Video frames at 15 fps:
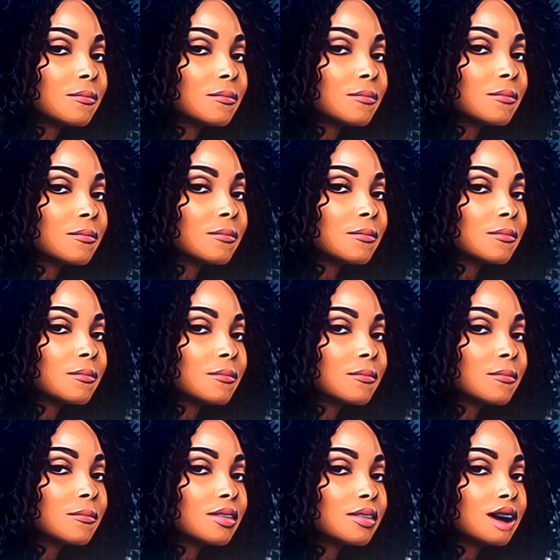Like, shout out
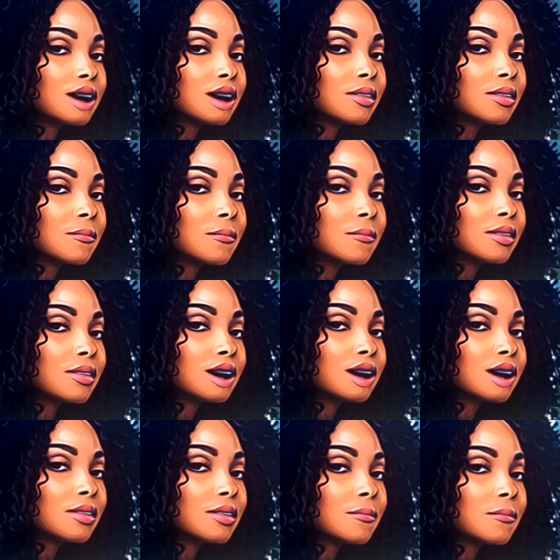to him for stepping in
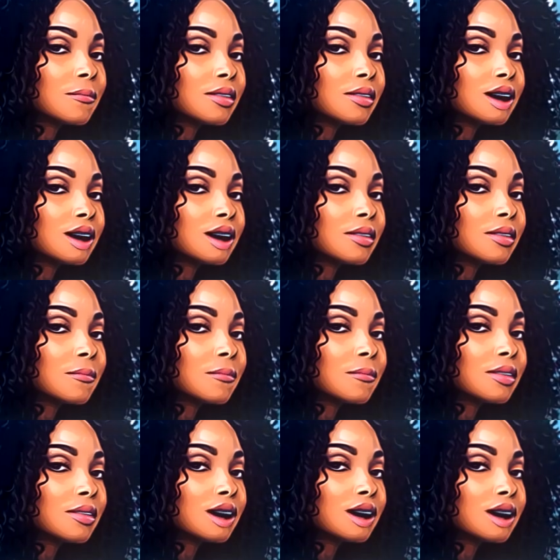as a father figure for
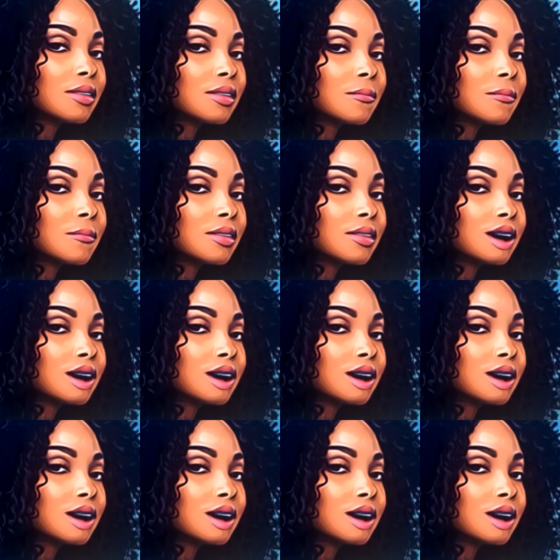Stacia.